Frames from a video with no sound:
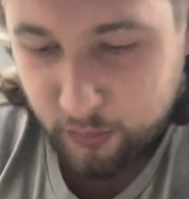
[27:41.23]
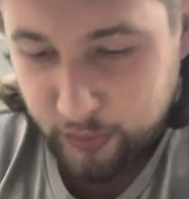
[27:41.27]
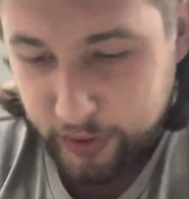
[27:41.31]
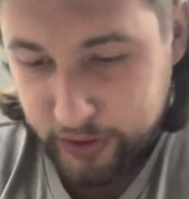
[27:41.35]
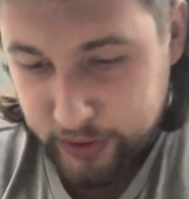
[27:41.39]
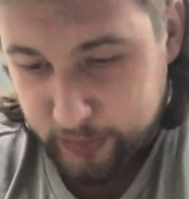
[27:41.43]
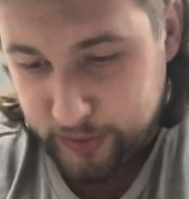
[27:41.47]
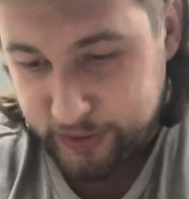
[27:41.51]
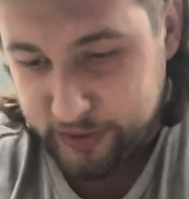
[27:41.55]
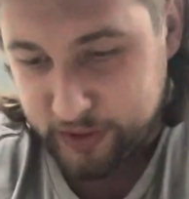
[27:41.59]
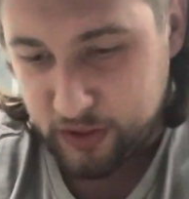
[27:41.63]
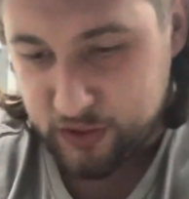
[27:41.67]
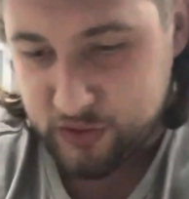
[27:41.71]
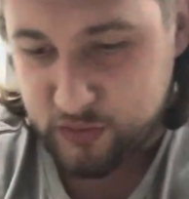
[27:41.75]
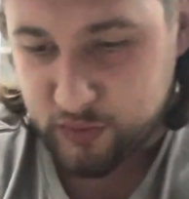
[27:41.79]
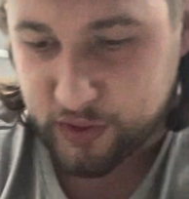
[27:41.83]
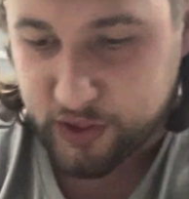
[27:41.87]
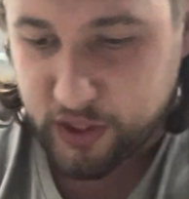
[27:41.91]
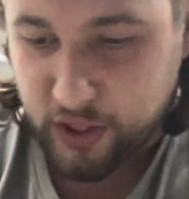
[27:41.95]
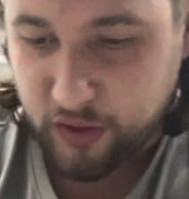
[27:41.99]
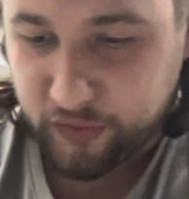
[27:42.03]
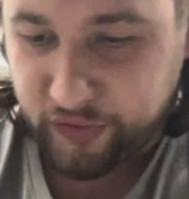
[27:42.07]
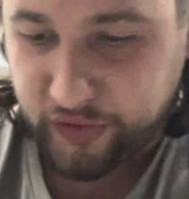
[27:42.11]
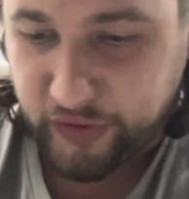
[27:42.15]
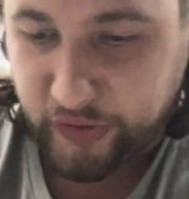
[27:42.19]
Wonder what those would
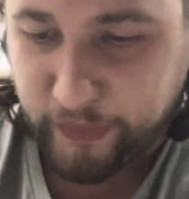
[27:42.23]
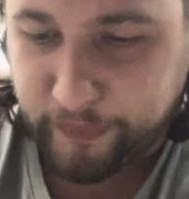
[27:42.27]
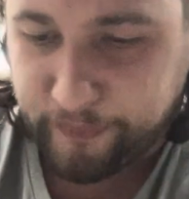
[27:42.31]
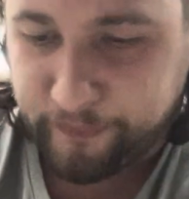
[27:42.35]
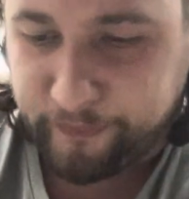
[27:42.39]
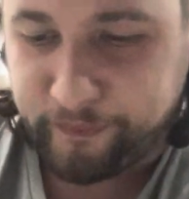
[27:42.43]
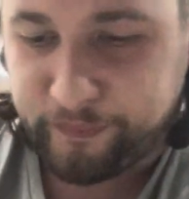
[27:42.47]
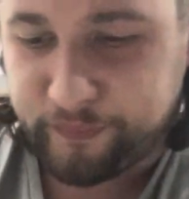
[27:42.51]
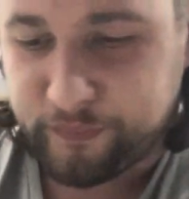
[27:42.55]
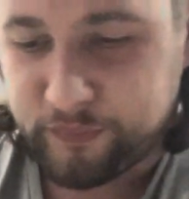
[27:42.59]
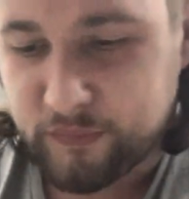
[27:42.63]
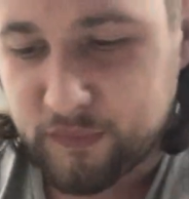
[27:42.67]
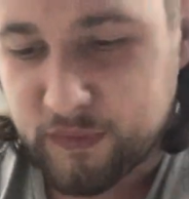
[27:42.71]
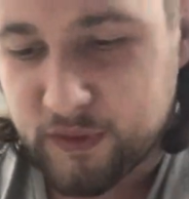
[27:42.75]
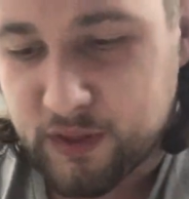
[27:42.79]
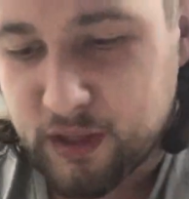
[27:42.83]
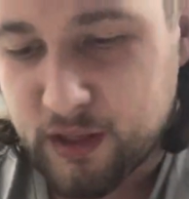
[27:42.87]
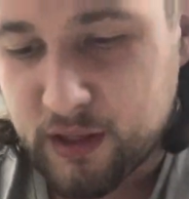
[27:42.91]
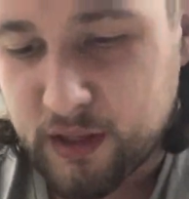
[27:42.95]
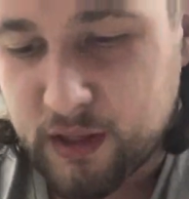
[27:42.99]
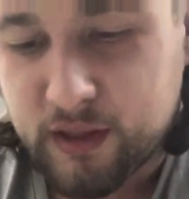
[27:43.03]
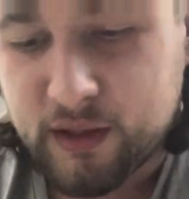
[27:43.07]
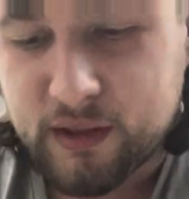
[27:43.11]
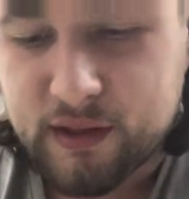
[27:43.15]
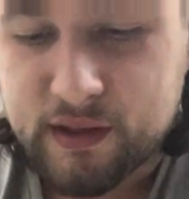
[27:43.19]
go to.
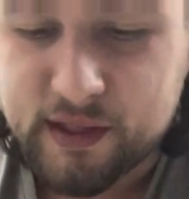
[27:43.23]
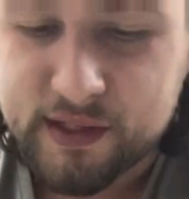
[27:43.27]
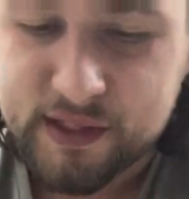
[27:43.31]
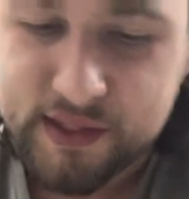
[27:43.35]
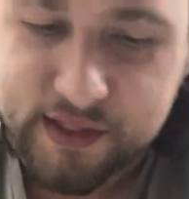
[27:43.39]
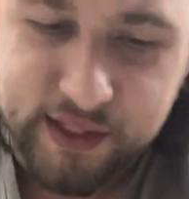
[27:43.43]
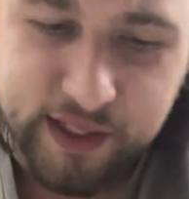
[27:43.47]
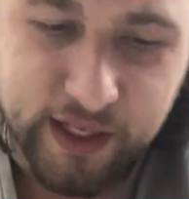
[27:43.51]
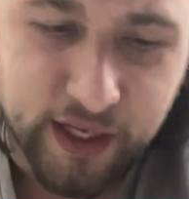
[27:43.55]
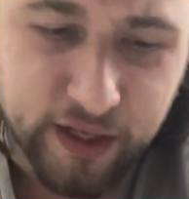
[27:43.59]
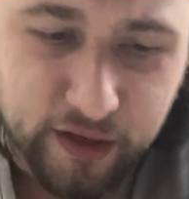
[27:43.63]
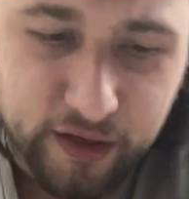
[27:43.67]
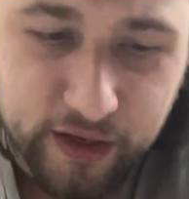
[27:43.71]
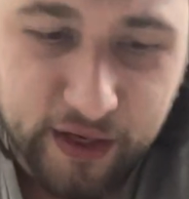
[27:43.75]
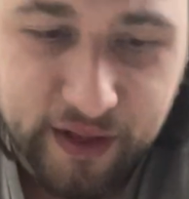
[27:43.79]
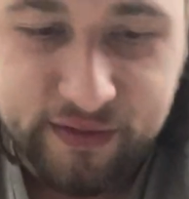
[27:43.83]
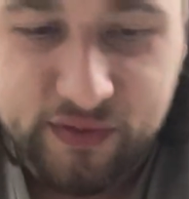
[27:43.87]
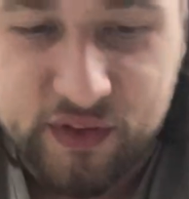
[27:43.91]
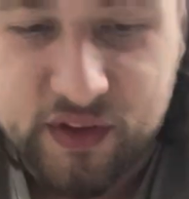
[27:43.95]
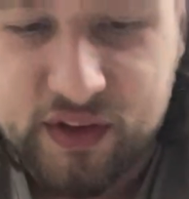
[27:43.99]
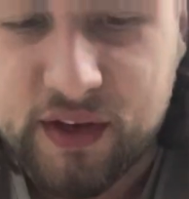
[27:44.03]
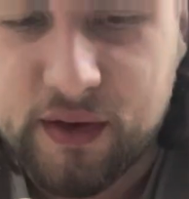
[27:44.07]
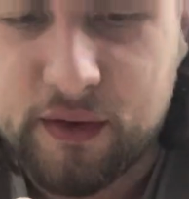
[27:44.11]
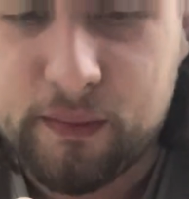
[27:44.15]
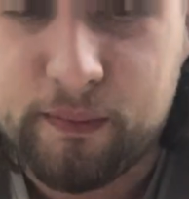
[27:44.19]
Let's see, underneath
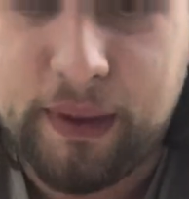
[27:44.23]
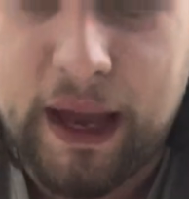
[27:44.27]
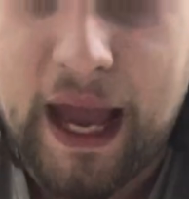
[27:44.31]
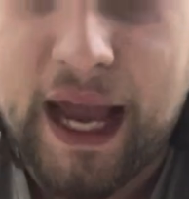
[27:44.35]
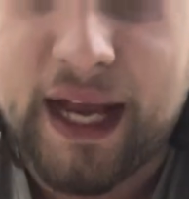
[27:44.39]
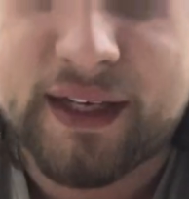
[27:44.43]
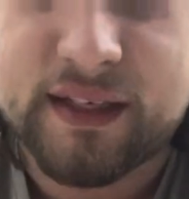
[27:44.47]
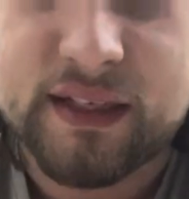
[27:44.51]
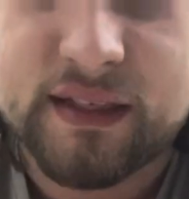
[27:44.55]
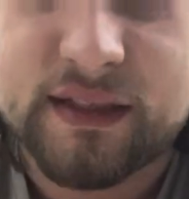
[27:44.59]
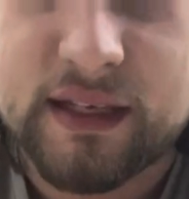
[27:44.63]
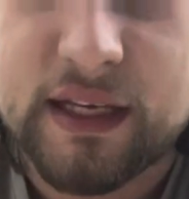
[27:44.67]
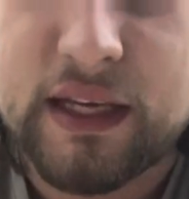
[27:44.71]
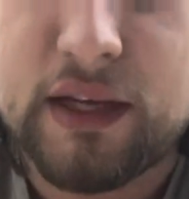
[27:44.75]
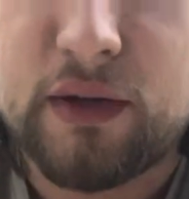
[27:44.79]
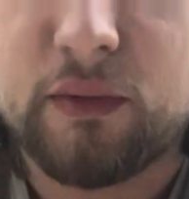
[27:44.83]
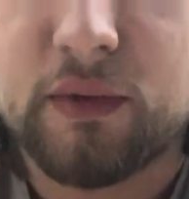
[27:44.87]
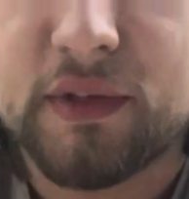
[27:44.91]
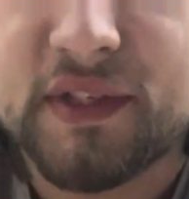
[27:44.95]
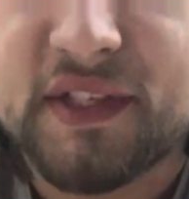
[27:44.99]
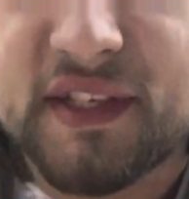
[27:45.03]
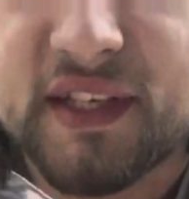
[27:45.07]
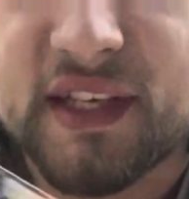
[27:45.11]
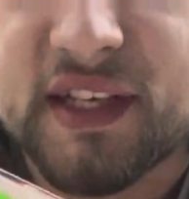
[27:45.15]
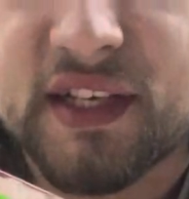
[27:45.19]
the back seat
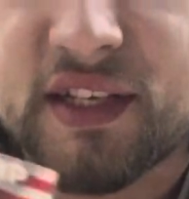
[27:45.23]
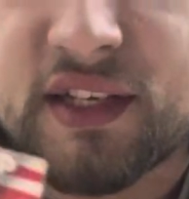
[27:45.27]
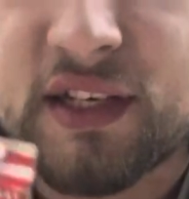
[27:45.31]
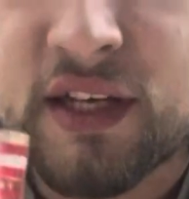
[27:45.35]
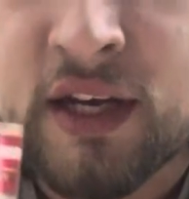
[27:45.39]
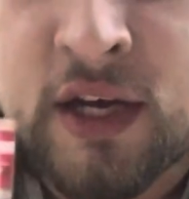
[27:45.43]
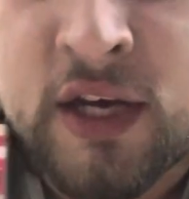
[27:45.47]
was this